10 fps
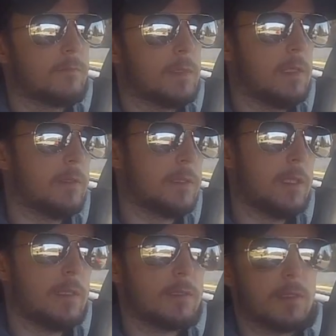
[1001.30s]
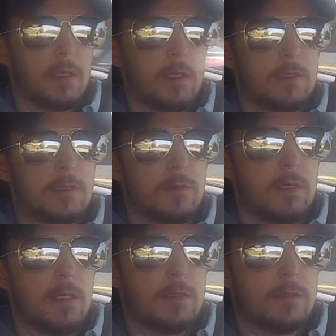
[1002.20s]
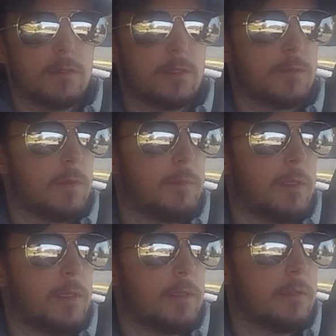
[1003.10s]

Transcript: That was a nice looking S2000 just went by.